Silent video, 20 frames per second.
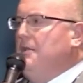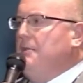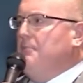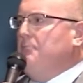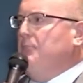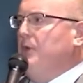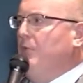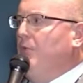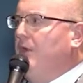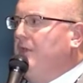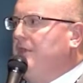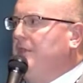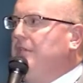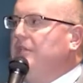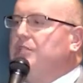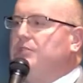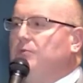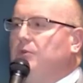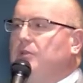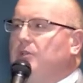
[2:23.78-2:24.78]
But what
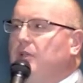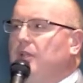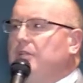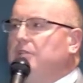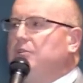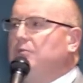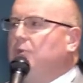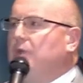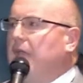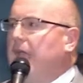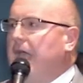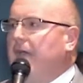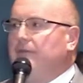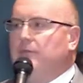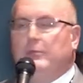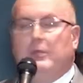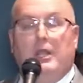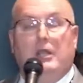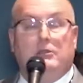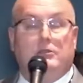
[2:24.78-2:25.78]
this one does that we haven't
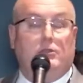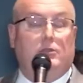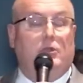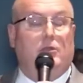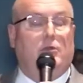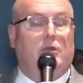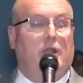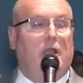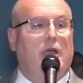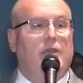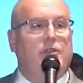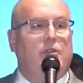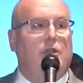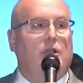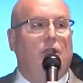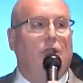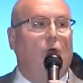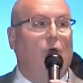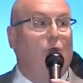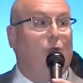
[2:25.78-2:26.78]
been able to do in
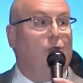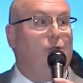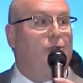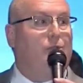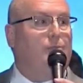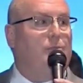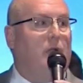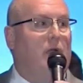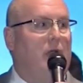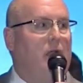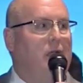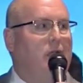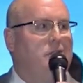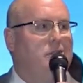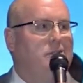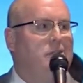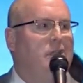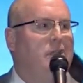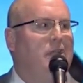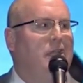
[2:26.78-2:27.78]
other WholeEarth products
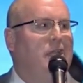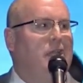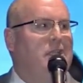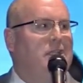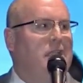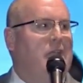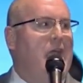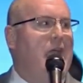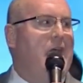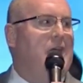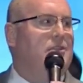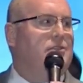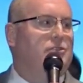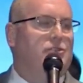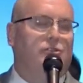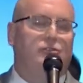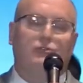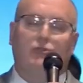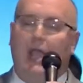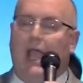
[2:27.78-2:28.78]
is it
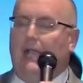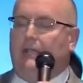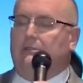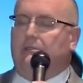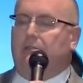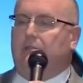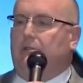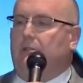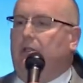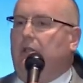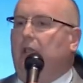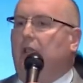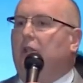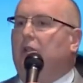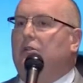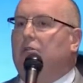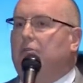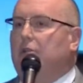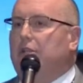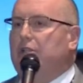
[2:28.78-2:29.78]
has drastically
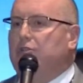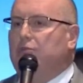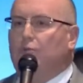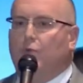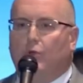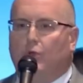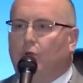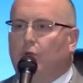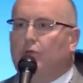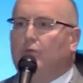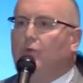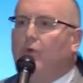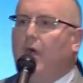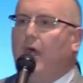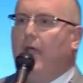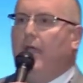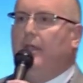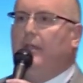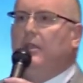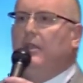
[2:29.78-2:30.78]
increased
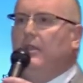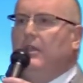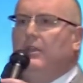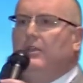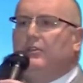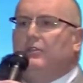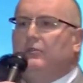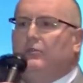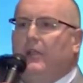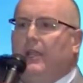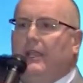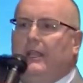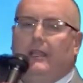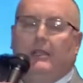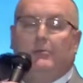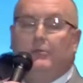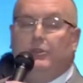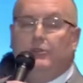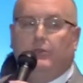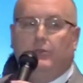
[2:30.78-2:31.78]
worldwide terrain
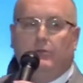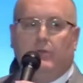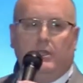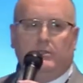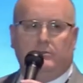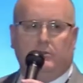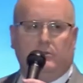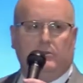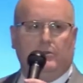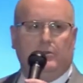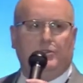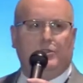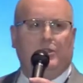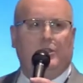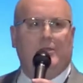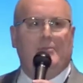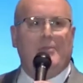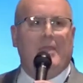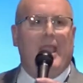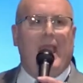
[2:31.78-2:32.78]
imagery
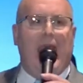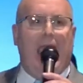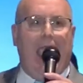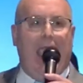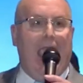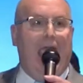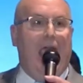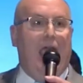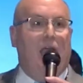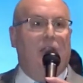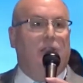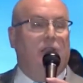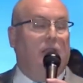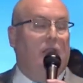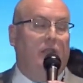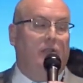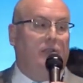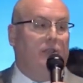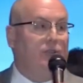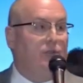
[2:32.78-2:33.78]
resolution and
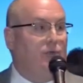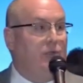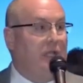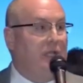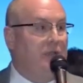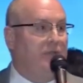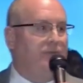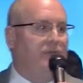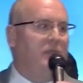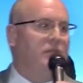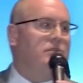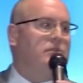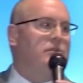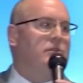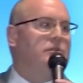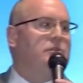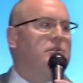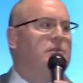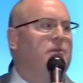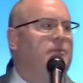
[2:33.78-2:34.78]
the 3D features.